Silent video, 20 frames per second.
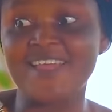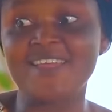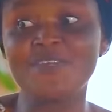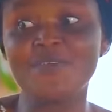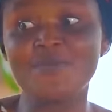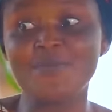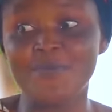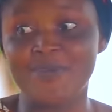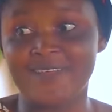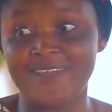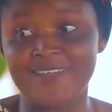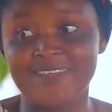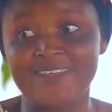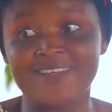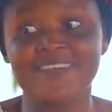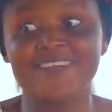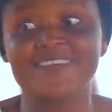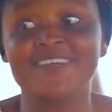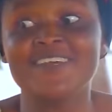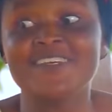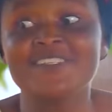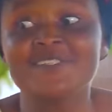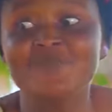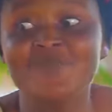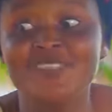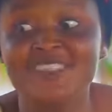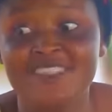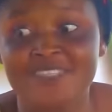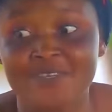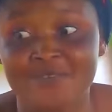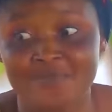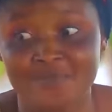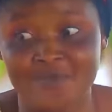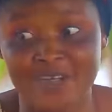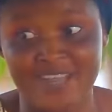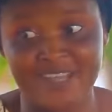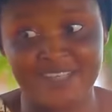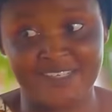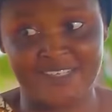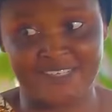Anyway, let me save
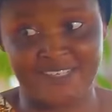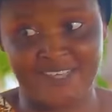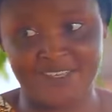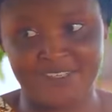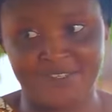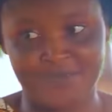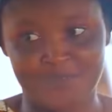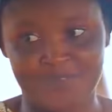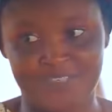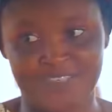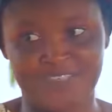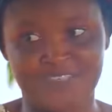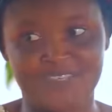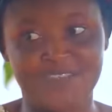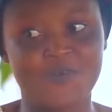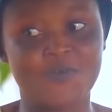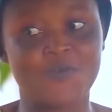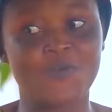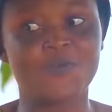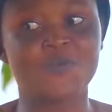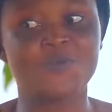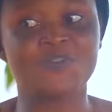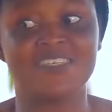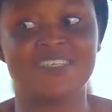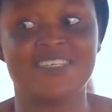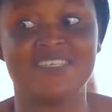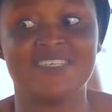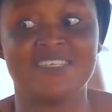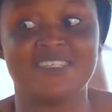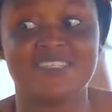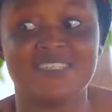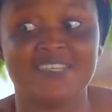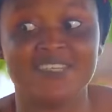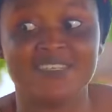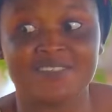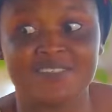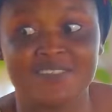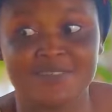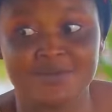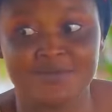my excitement until he
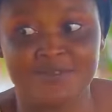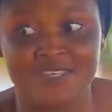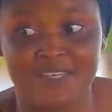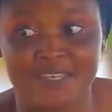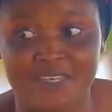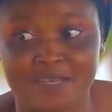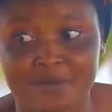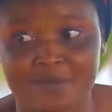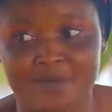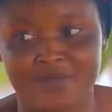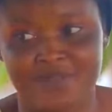said something